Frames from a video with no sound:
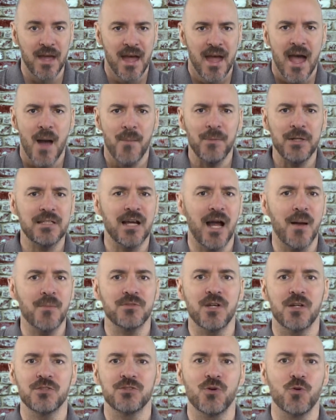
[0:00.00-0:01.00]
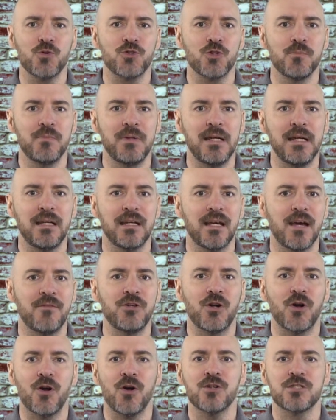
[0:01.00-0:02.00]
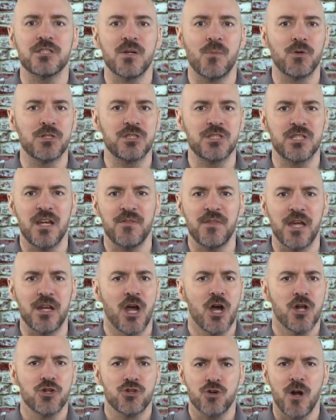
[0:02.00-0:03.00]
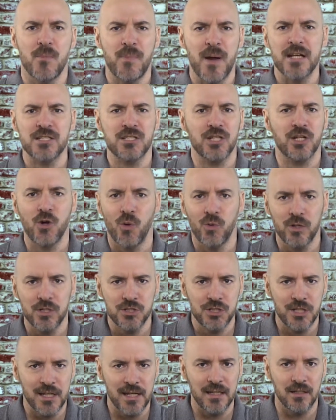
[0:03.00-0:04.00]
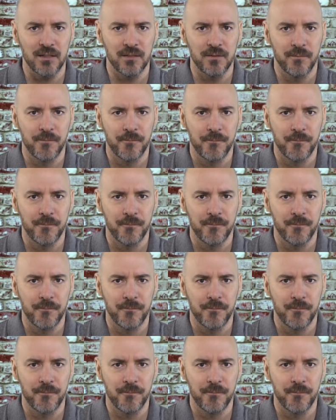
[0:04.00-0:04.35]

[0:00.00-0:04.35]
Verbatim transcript: How many times on social media have you heard someone say that Trump has to go to jail?